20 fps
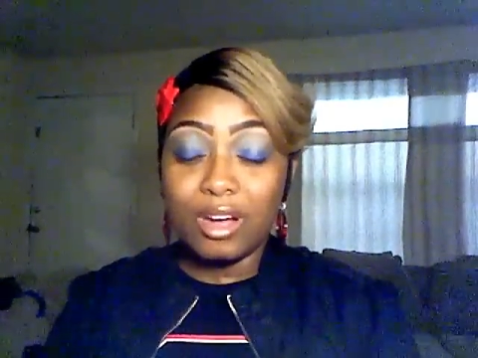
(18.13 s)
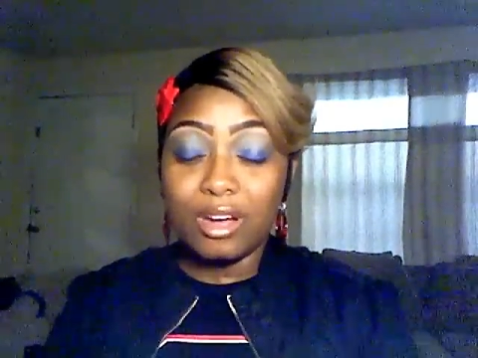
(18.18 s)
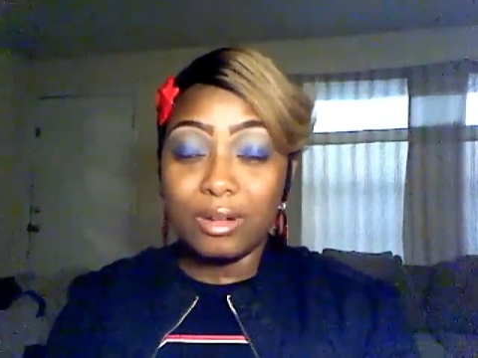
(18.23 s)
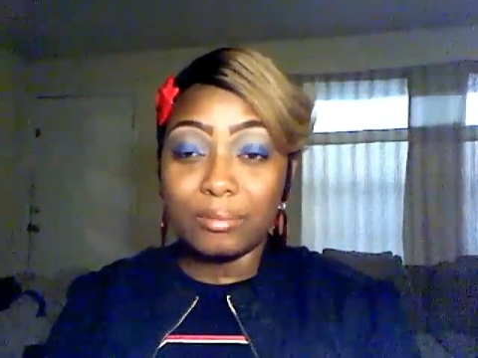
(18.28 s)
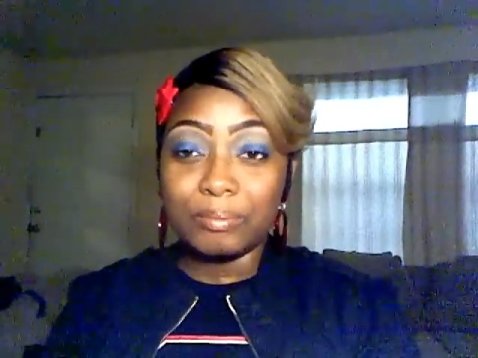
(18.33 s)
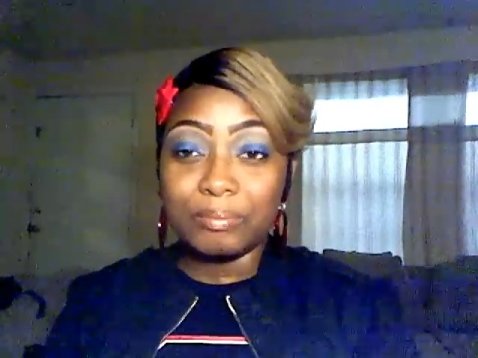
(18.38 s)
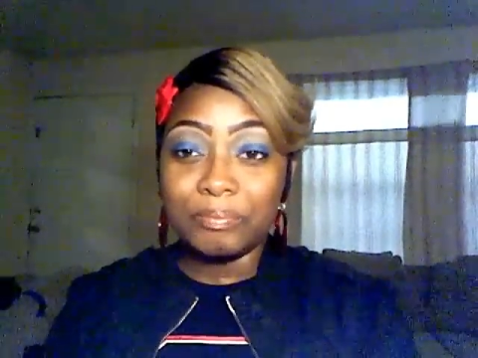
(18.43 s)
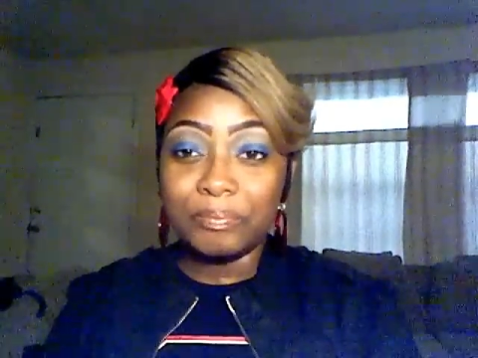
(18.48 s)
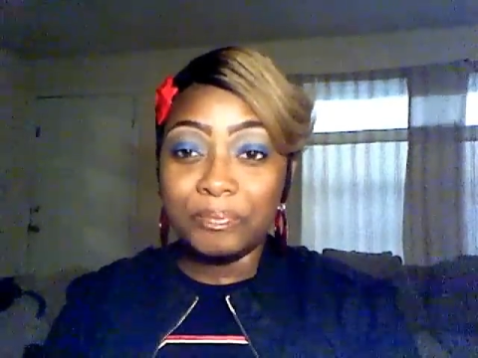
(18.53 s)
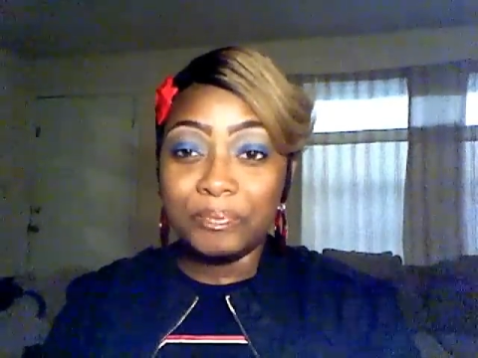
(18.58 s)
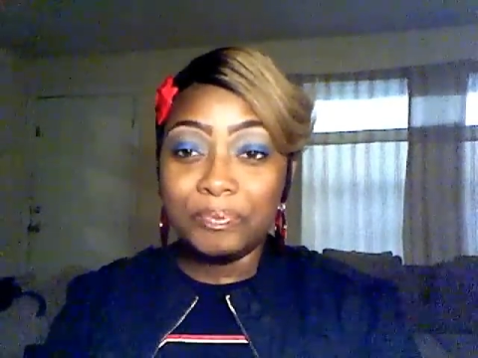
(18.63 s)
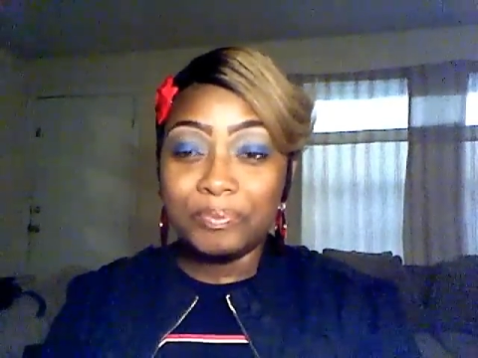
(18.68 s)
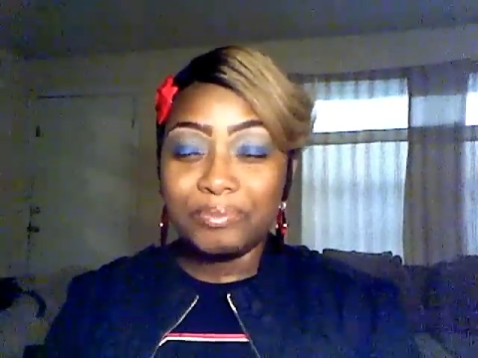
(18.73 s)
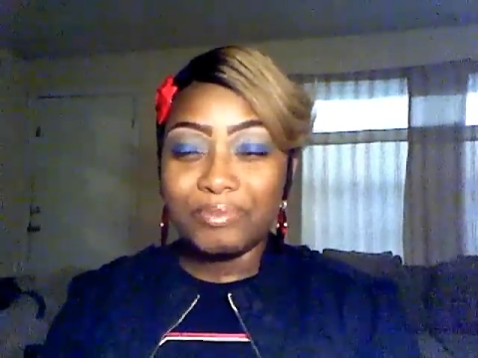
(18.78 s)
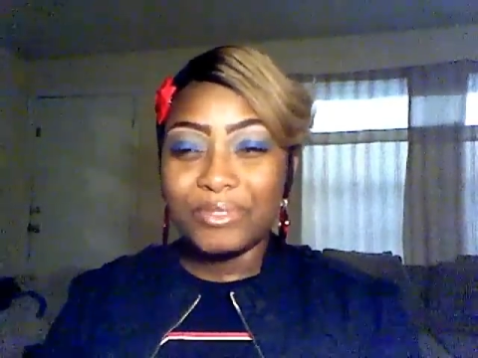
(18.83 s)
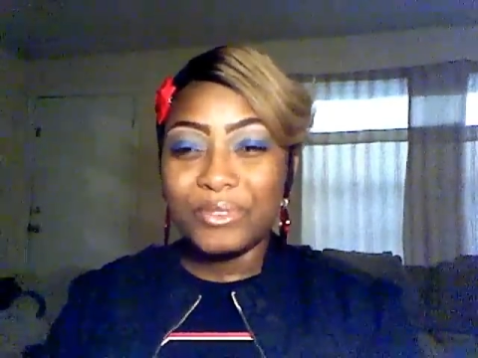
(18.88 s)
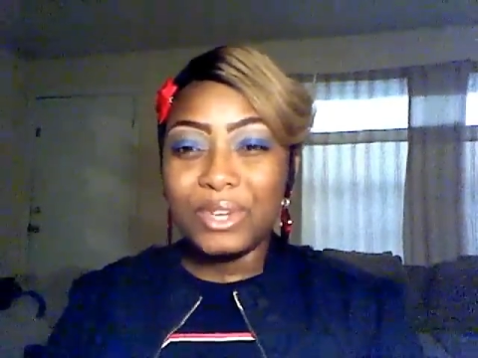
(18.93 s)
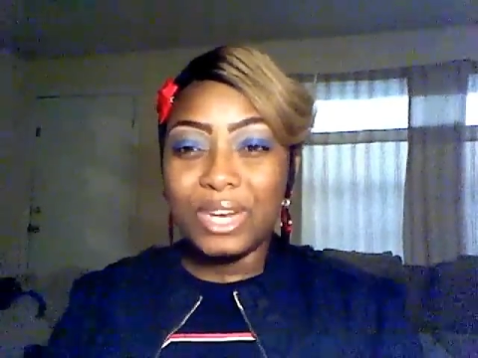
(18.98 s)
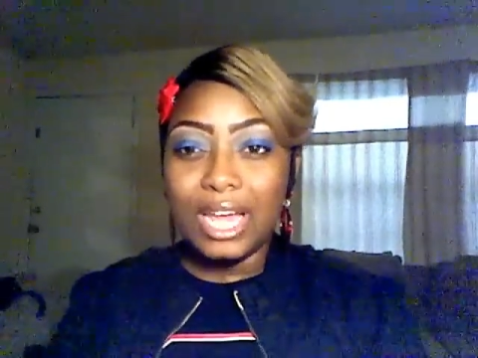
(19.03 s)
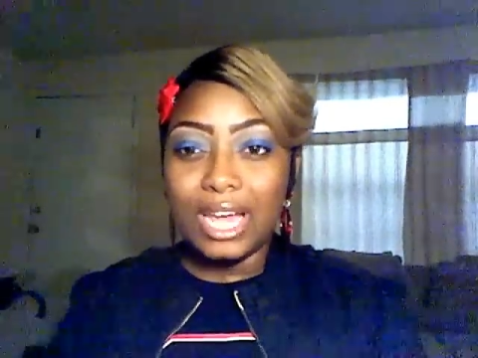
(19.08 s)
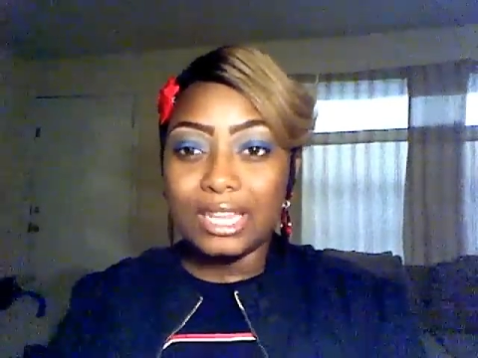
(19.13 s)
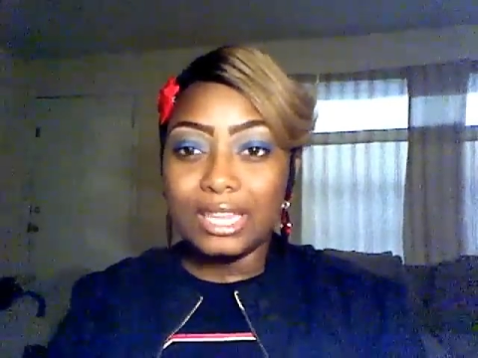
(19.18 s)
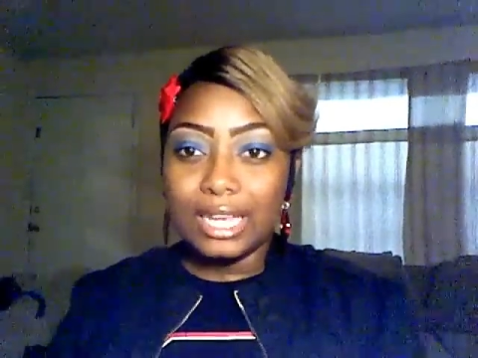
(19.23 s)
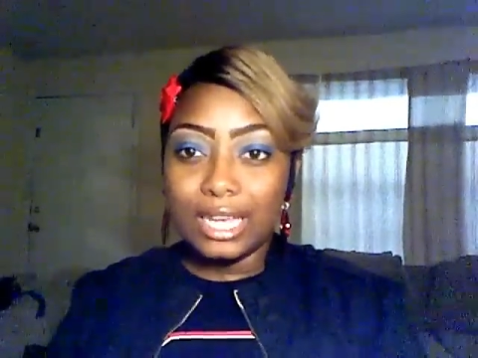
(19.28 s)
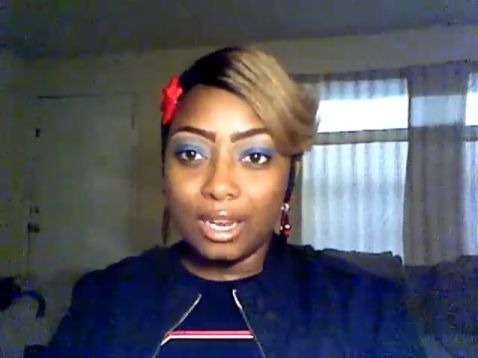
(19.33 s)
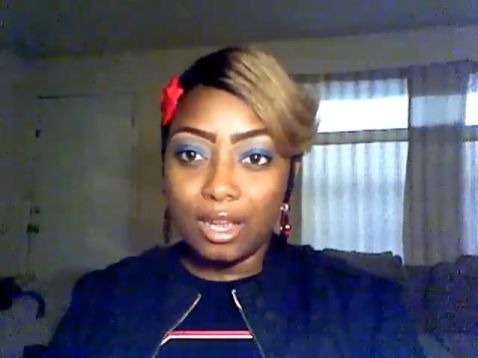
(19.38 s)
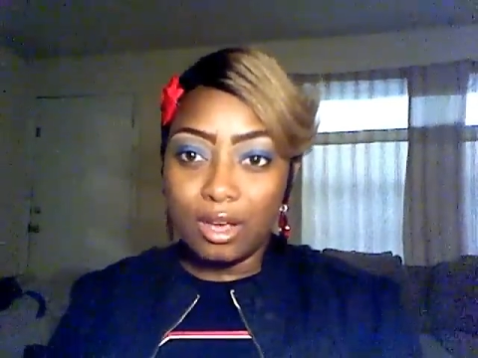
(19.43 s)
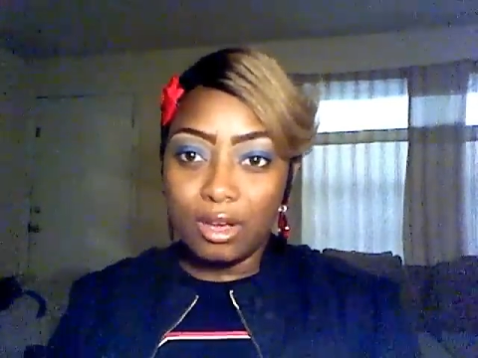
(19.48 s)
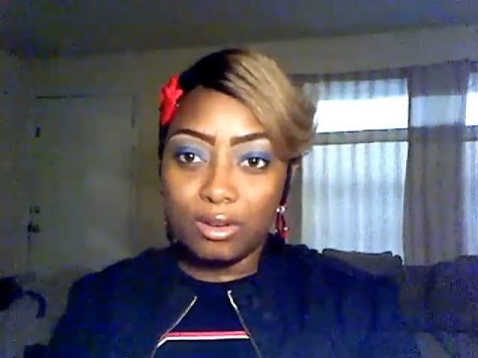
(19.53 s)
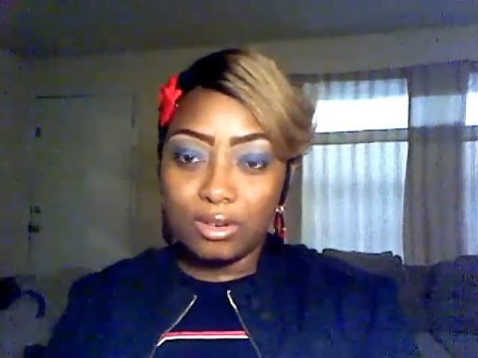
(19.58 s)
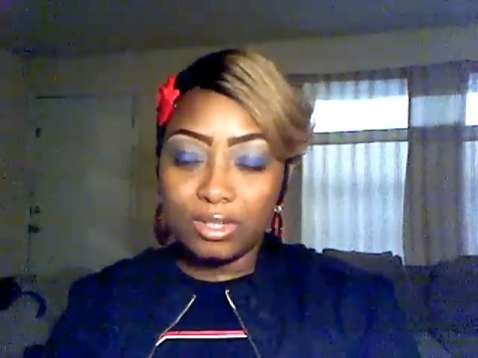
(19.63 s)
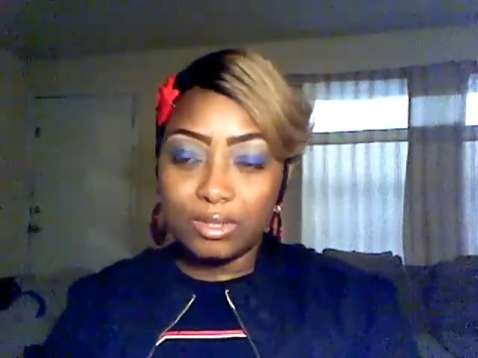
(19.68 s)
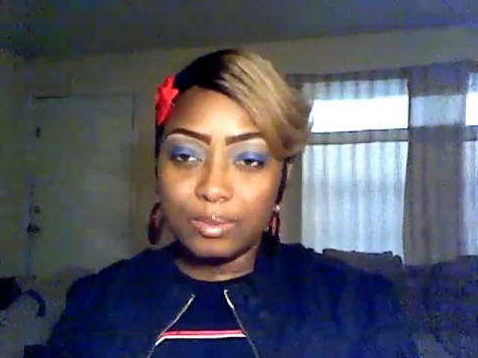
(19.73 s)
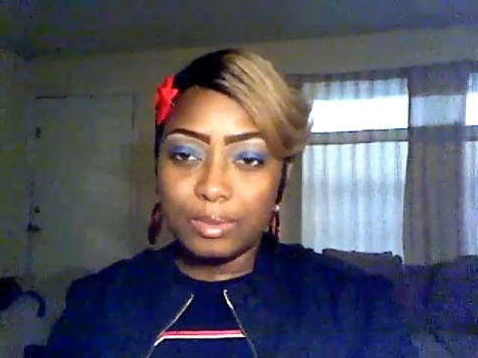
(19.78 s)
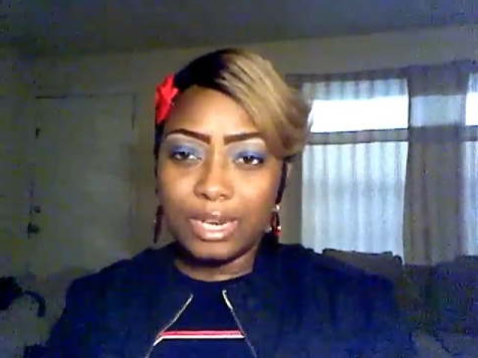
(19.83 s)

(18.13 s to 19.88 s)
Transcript: Um, but not that long.